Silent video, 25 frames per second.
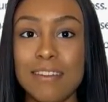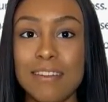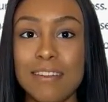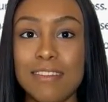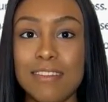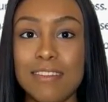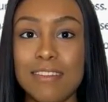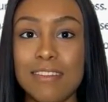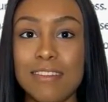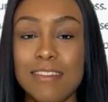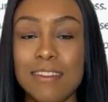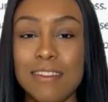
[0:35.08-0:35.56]

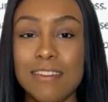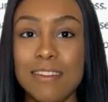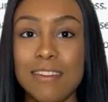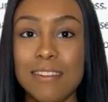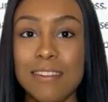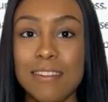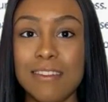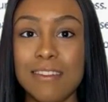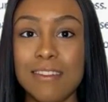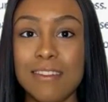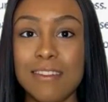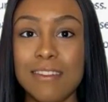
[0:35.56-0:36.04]

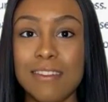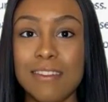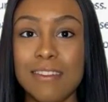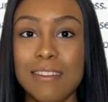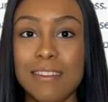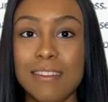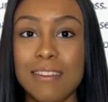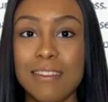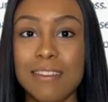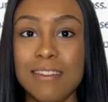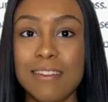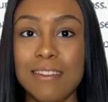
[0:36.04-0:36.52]

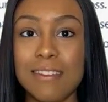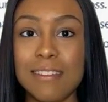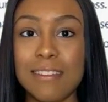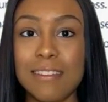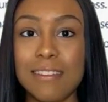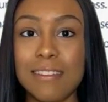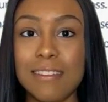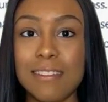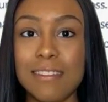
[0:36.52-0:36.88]
Nobody speaks.